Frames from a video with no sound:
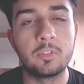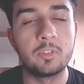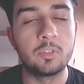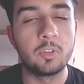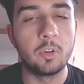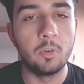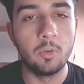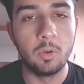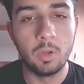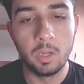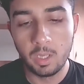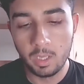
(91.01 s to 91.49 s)

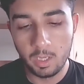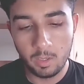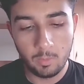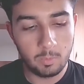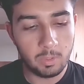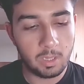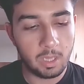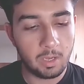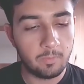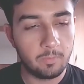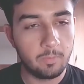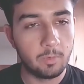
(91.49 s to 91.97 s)
So
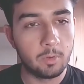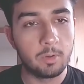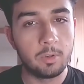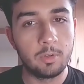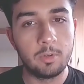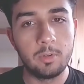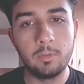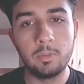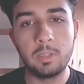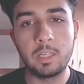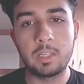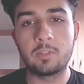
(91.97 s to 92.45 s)
without further
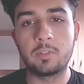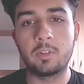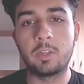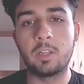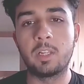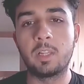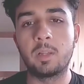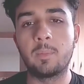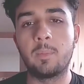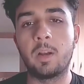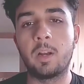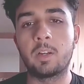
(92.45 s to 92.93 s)
ado, let's look
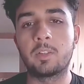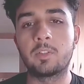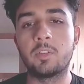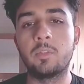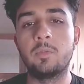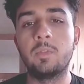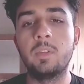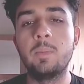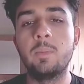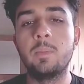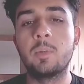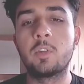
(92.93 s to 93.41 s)
in the box
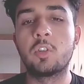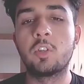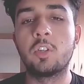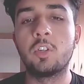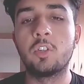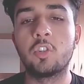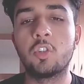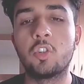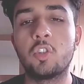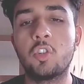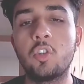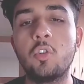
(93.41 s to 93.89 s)
of the
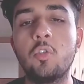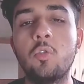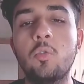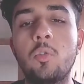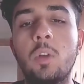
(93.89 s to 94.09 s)
Michigan shoe.